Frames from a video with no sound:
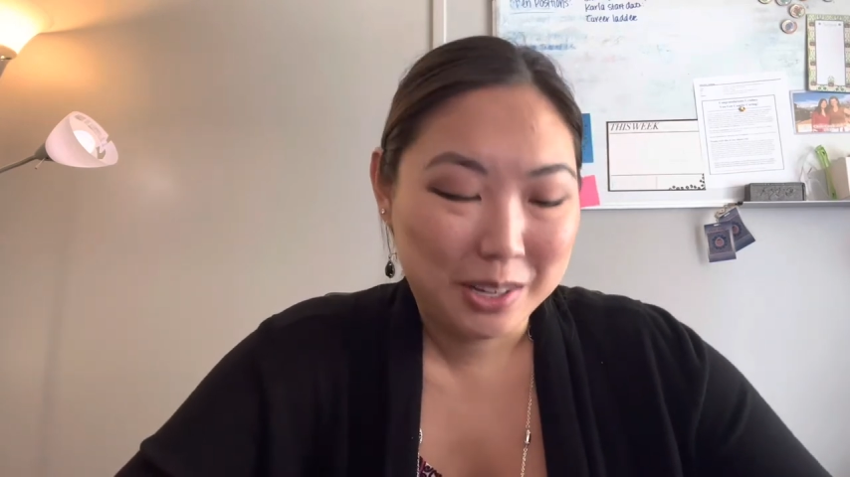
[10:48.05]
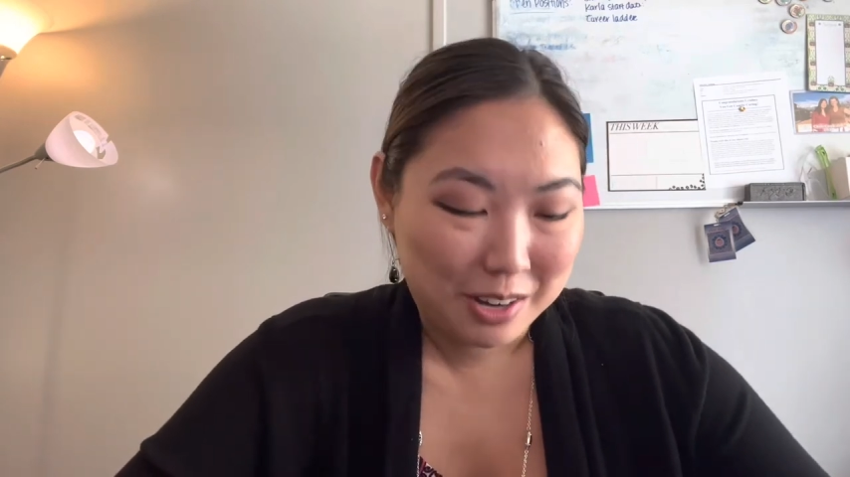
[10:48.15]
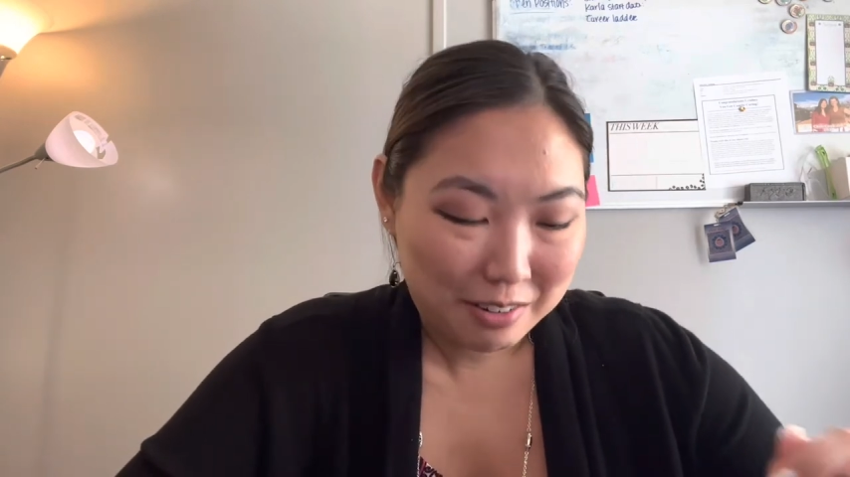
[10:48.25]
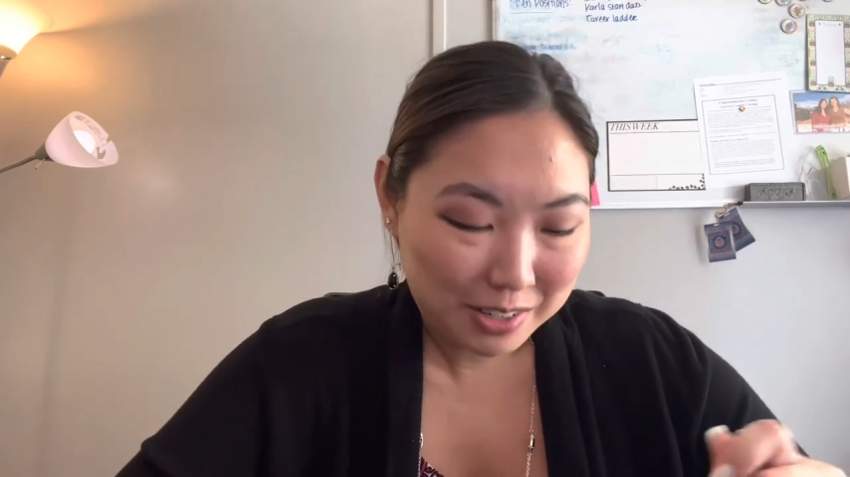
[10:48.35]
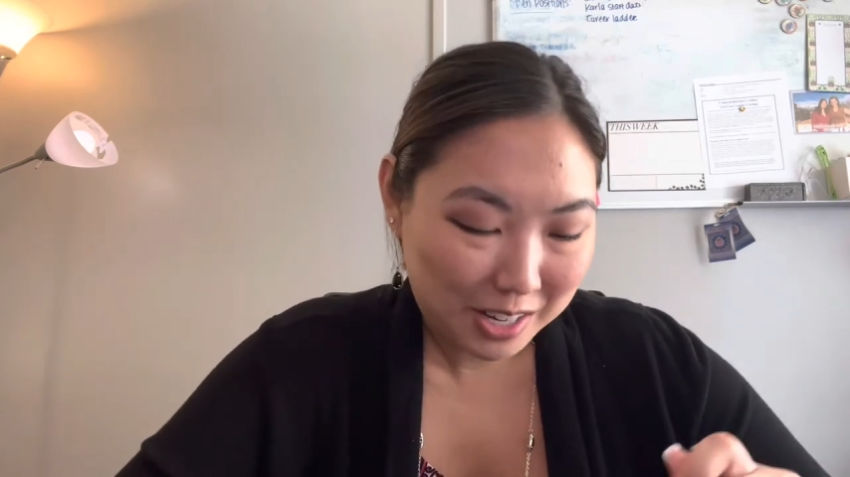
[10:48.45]
you
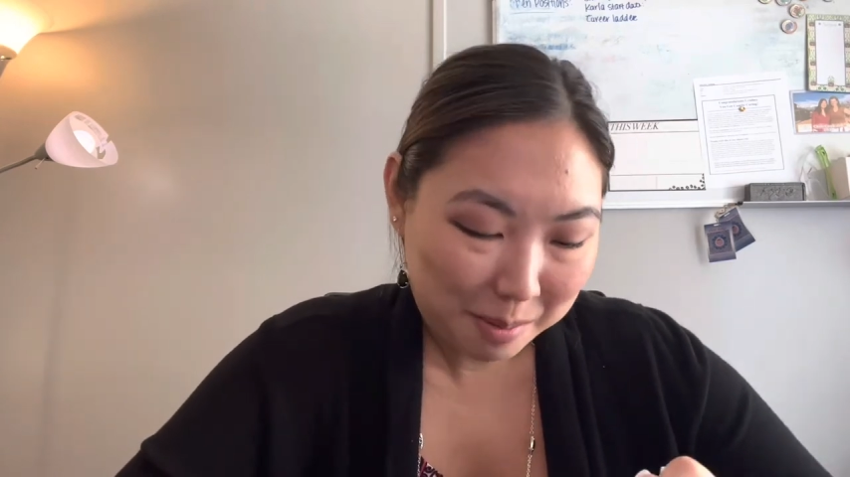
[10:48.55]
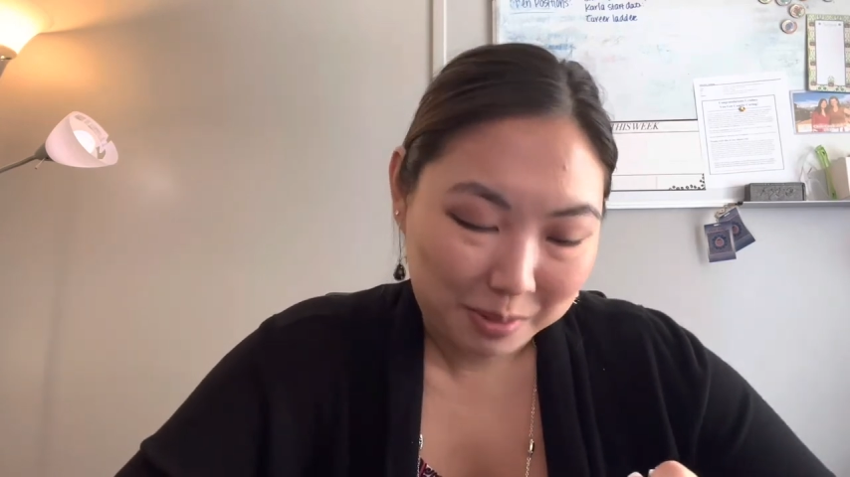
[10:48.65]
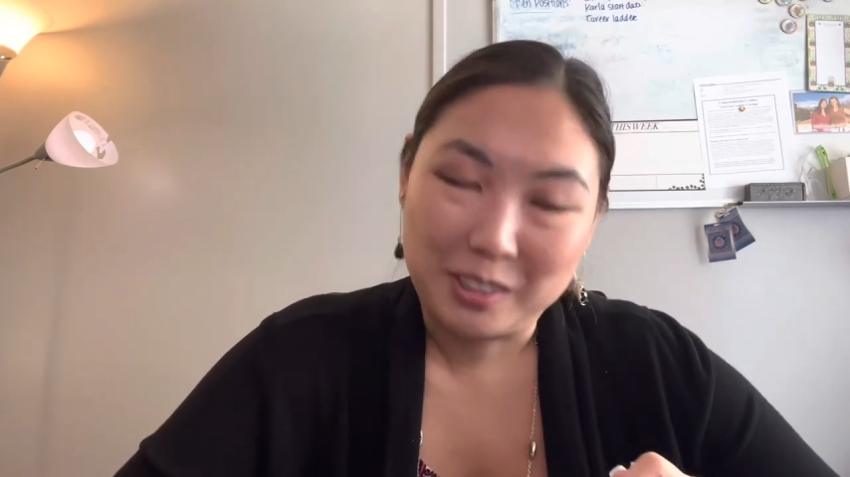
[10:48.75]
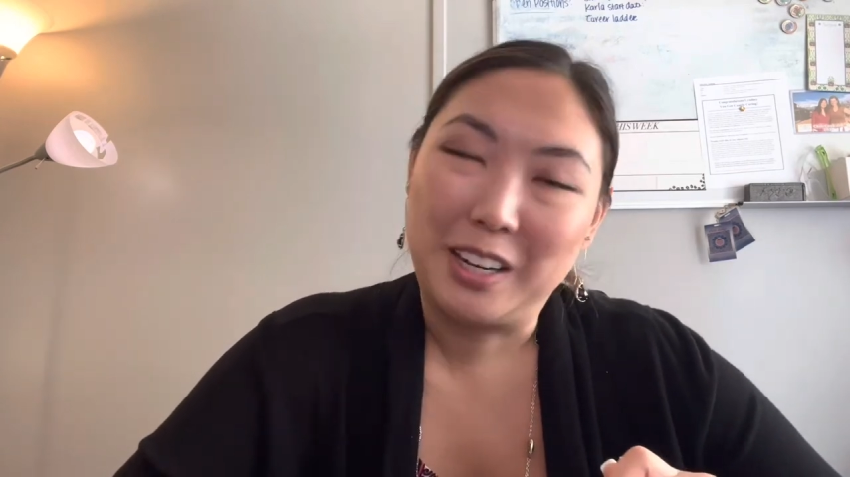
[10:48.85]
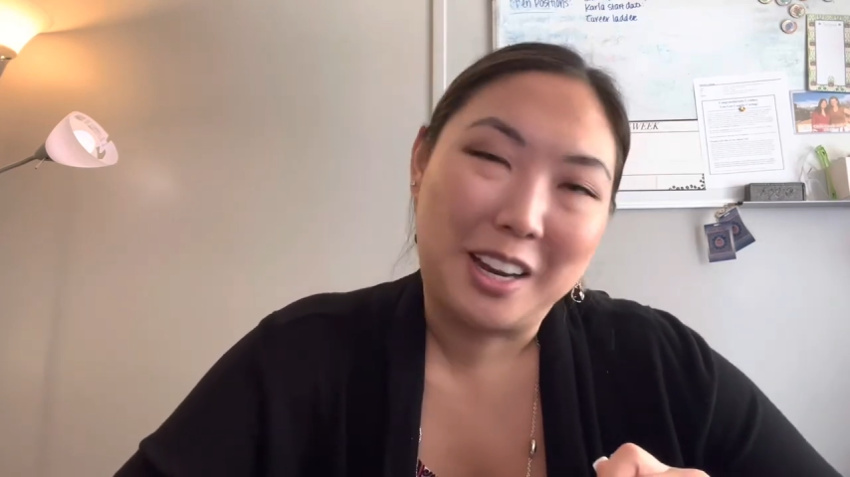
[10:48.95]
never stop
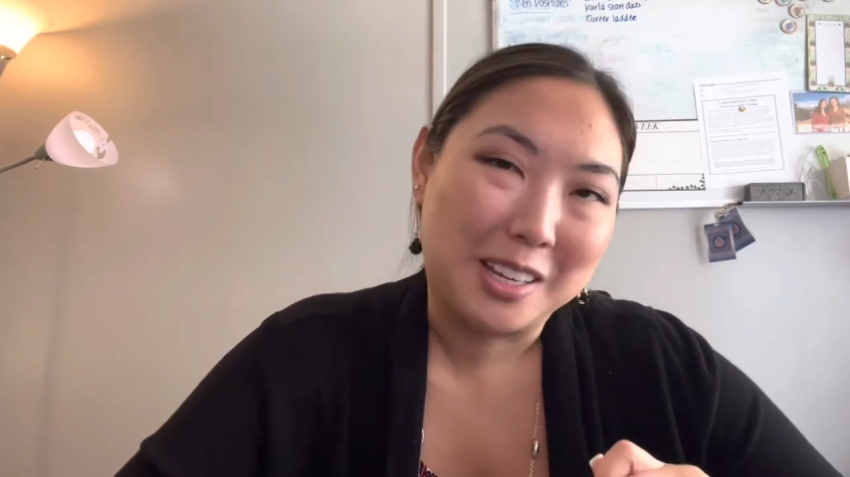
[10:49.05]
learning